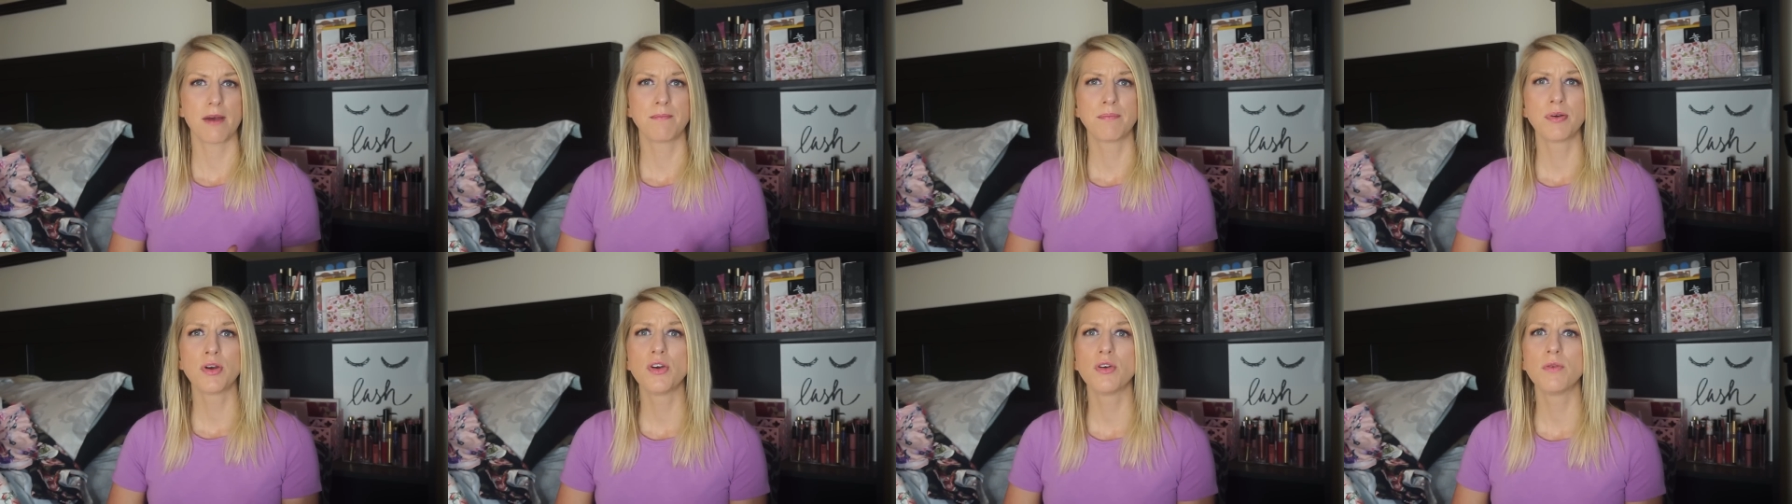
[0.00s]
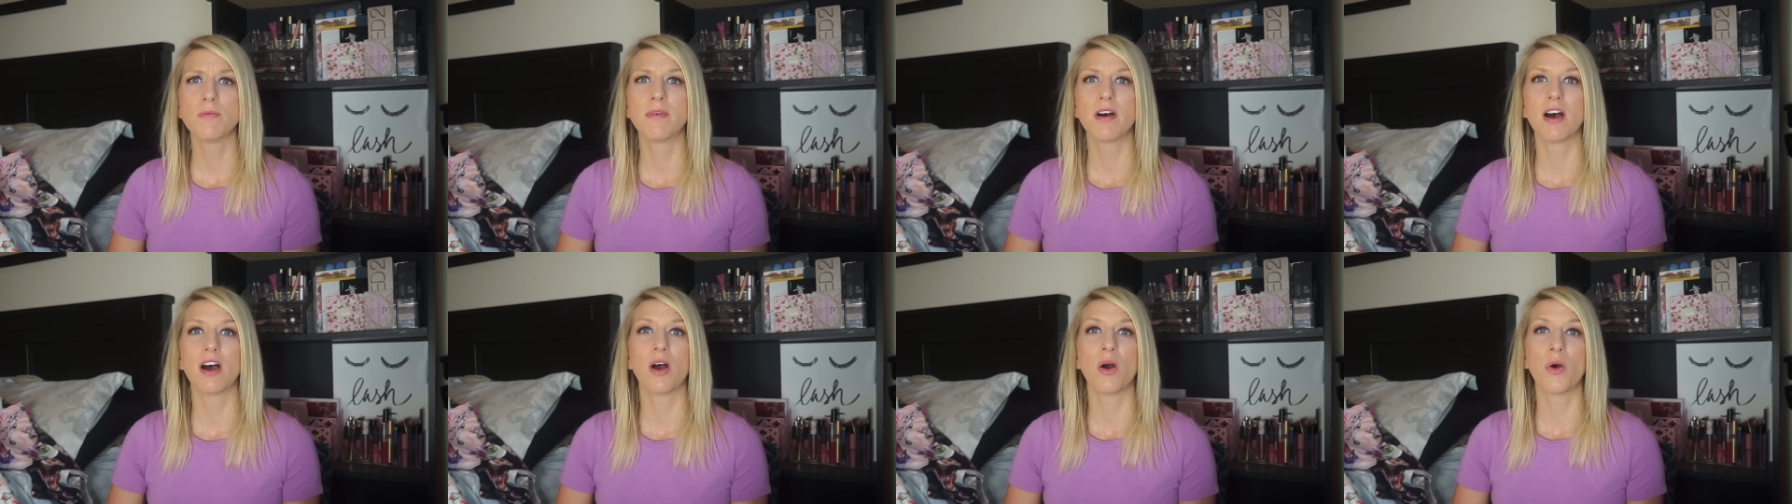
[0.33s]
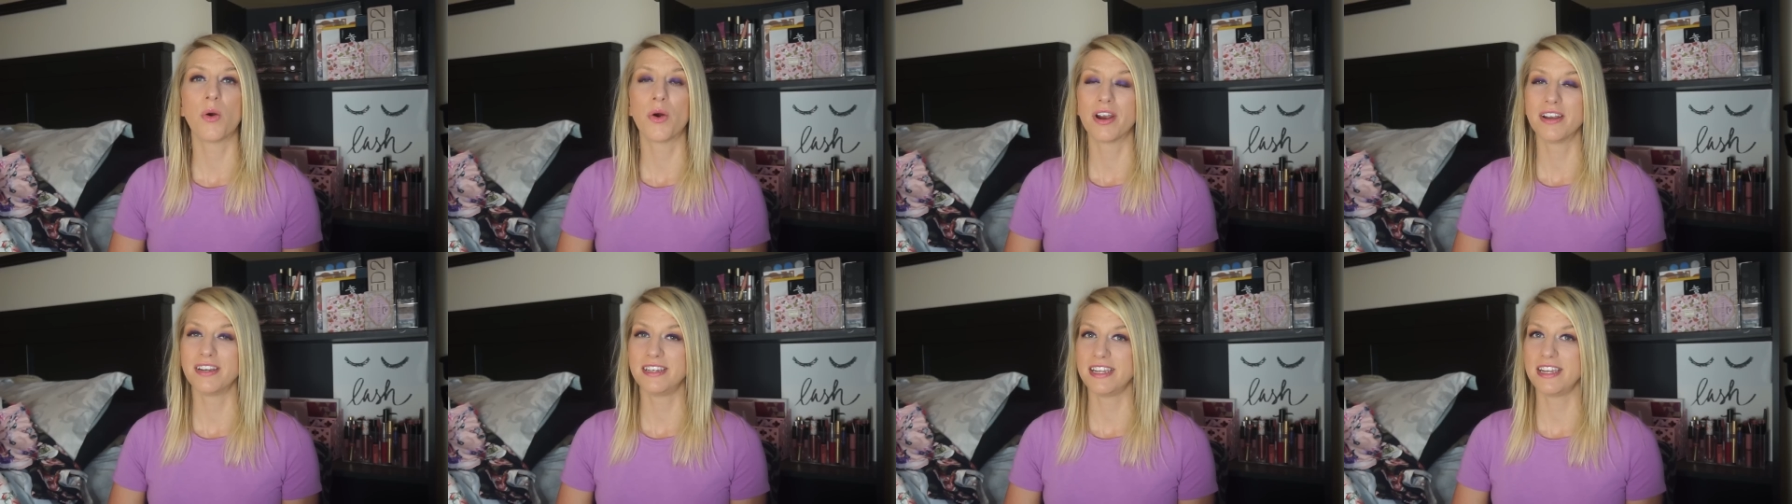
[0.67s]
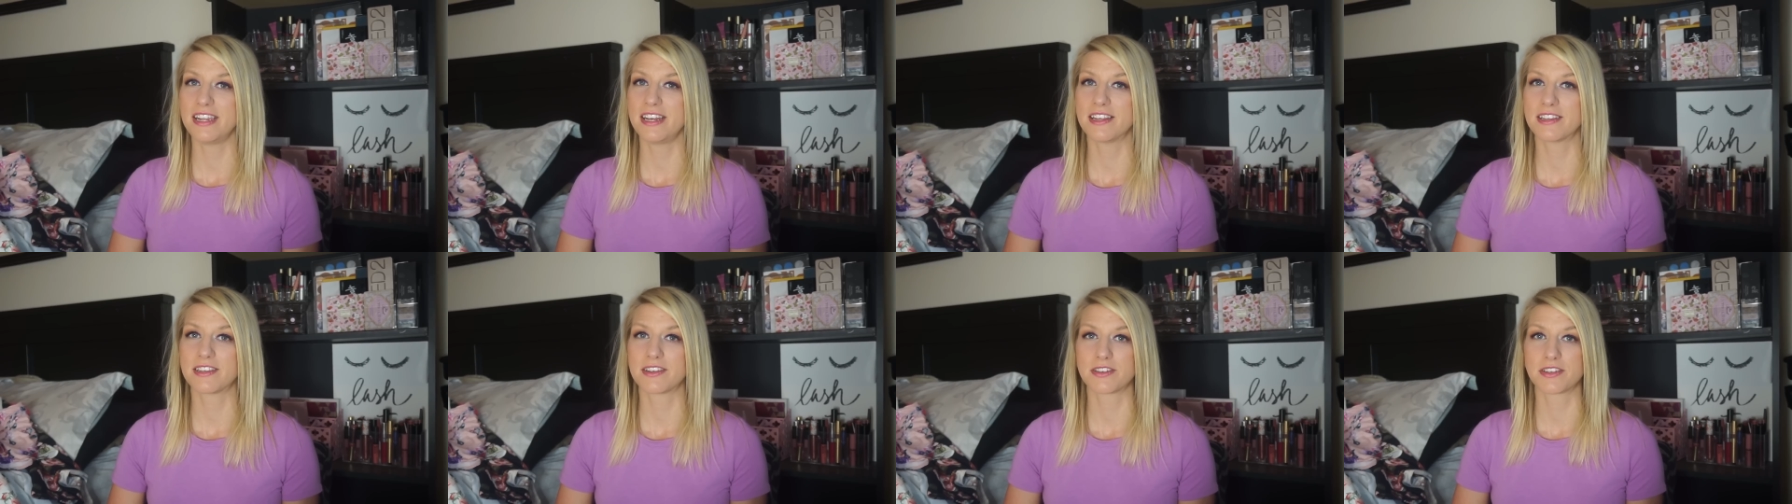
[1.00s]
Puma or
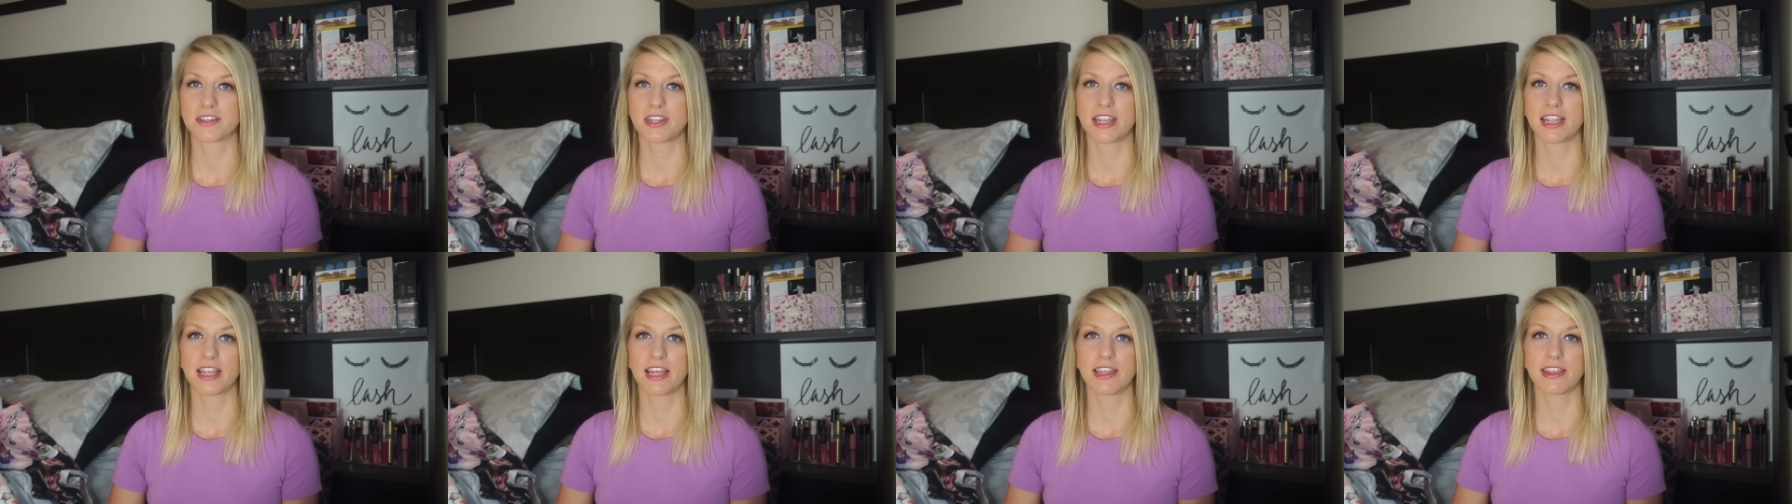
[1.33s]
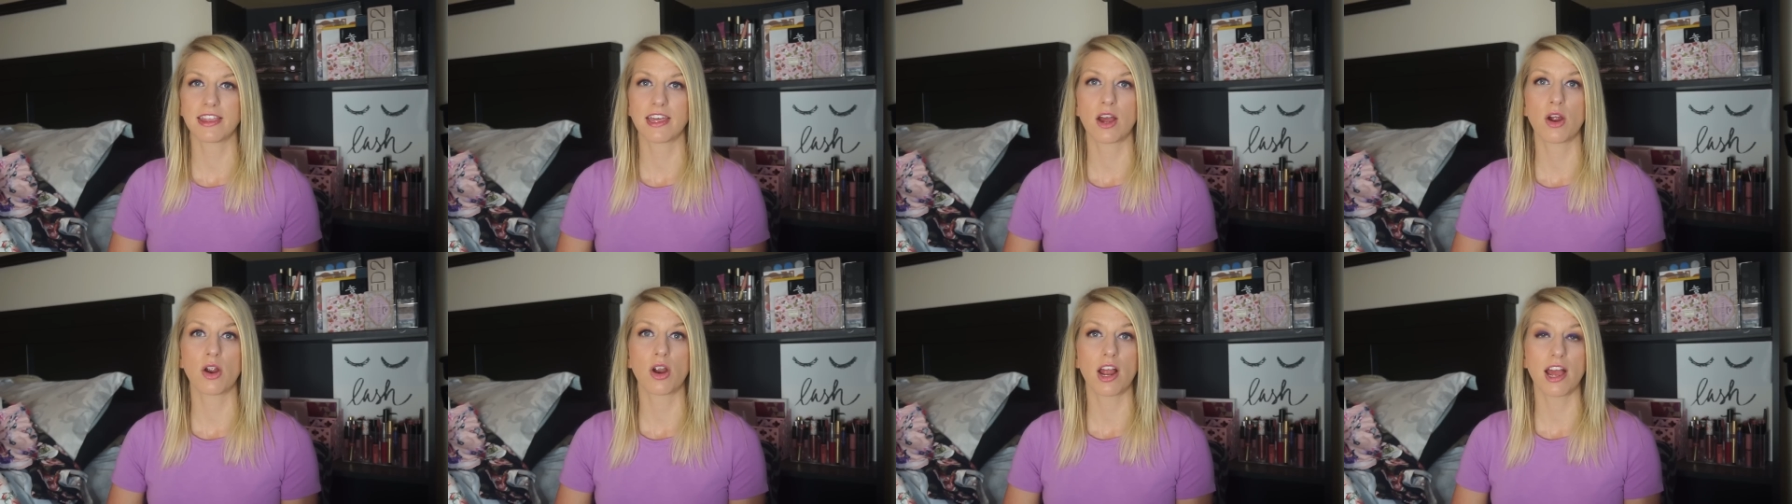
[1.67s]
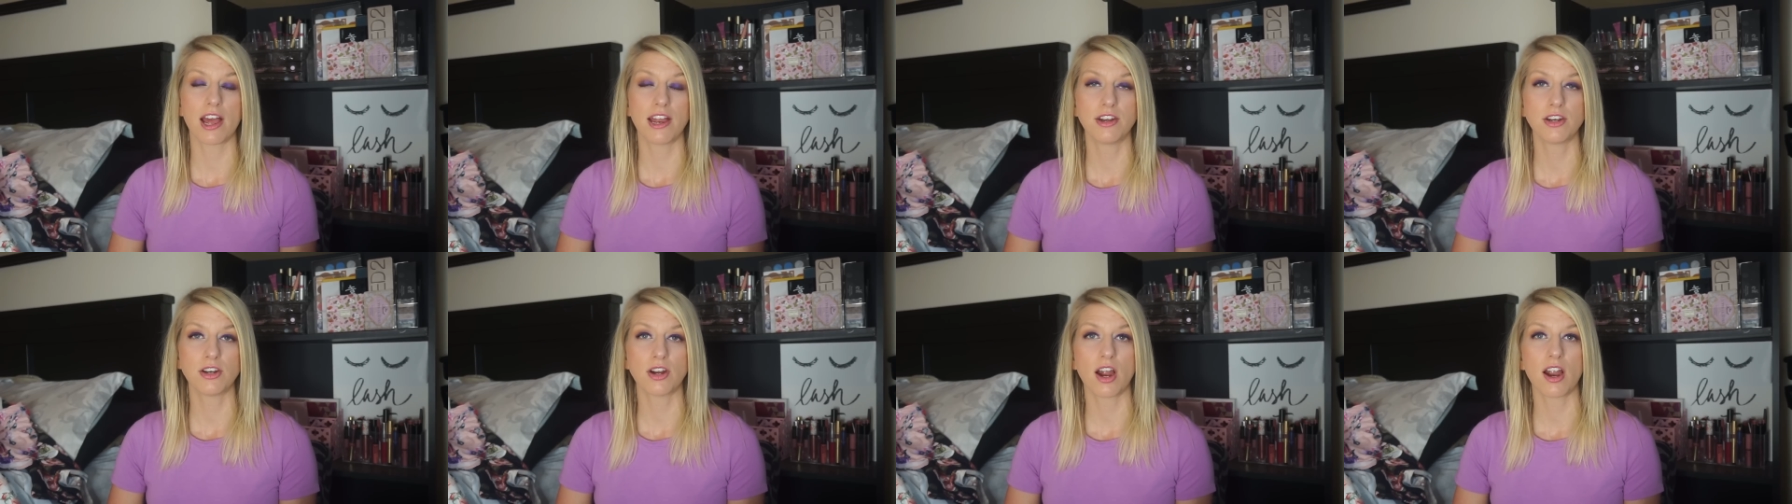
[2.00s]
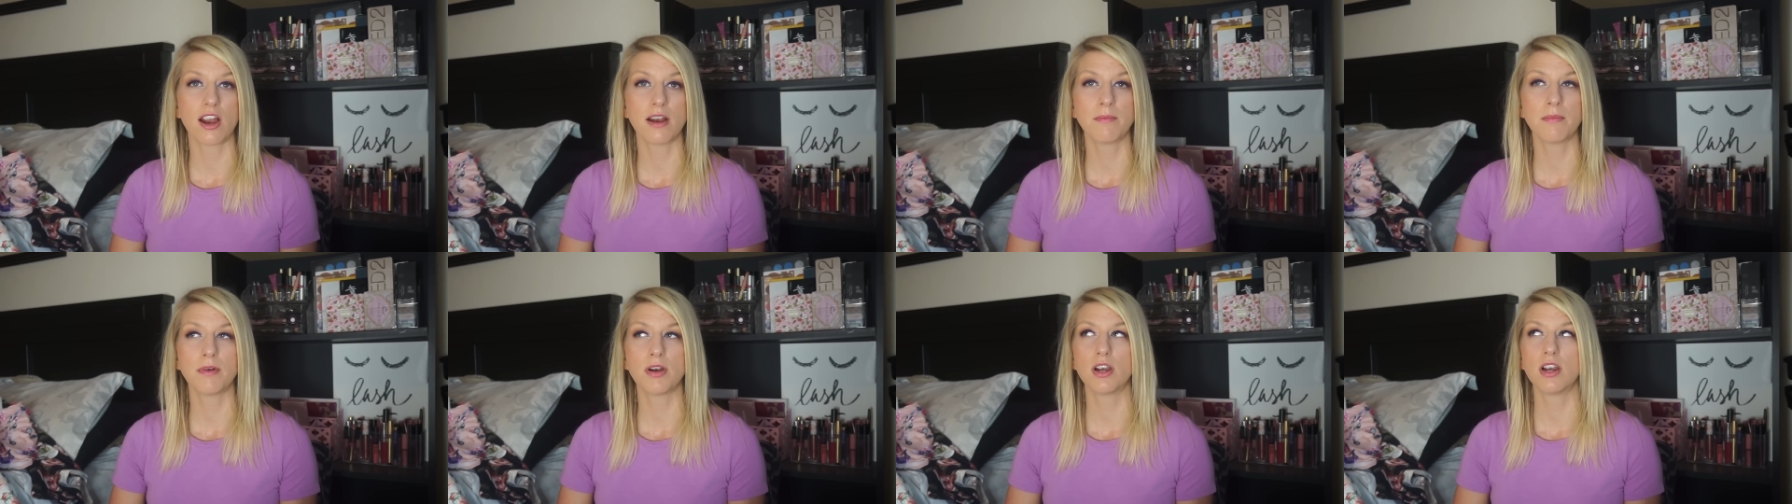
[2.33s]
Adidas or something like that or Under
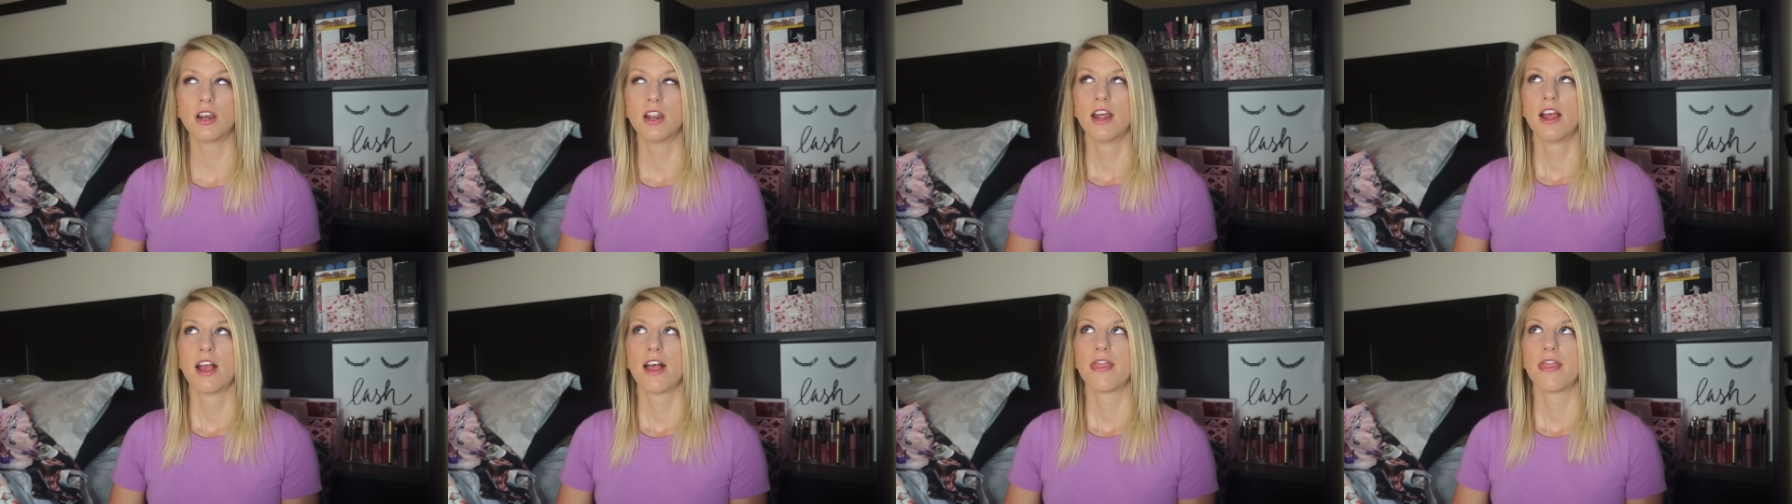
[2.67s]
Armour,